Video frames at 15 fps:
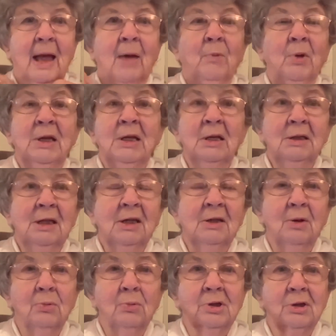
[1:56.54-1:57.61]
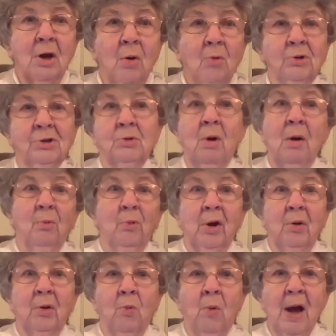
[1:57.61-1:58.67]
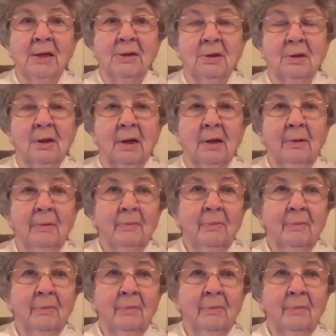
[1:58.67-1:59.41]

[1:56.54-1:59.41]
We didn't get no snow, so I'm wearing white today.